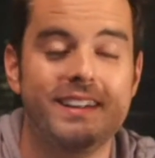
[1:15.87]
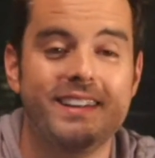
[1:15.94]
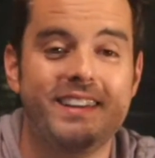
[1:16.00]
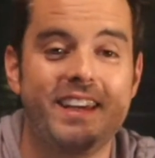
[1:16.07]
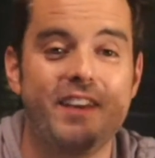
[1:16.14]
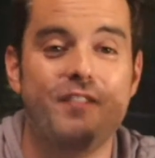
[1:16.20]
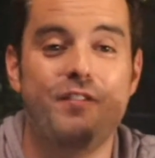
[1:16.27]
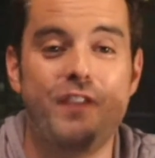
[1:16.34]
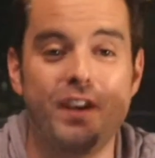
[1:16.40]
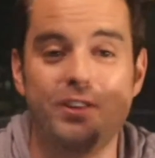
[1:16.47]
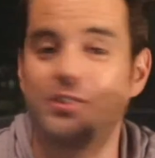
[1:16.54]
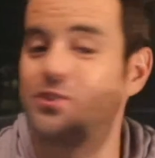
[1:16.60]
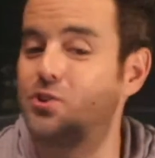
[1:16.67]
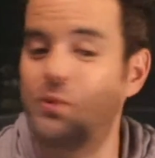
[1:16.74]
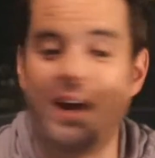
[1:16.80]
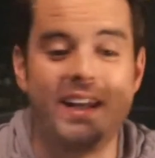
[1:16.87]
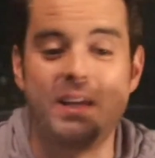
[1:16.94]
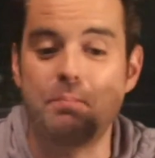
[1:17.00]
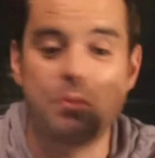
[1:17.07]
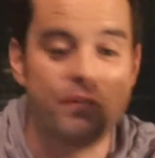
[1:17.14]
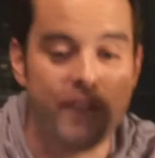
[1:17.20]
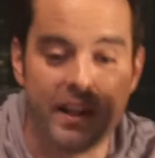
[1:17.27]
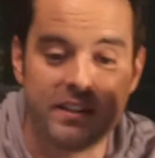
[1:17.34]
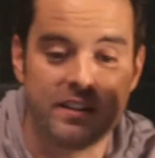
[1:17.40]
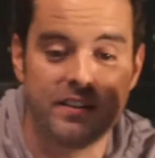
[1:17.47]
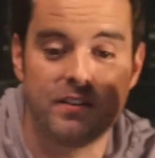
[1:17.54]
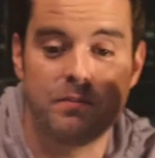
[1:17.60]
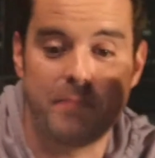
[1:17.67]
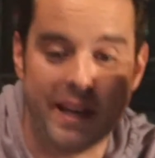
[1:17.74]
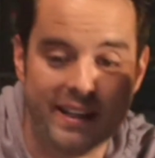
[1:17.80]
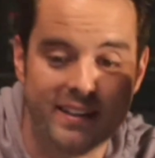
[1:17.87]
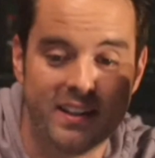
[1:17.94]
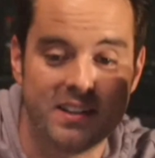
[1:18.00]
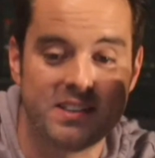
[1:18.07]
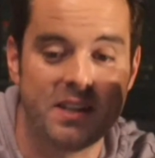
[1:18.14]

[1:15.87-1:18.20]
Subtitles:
they have failed to do any preventative maintenance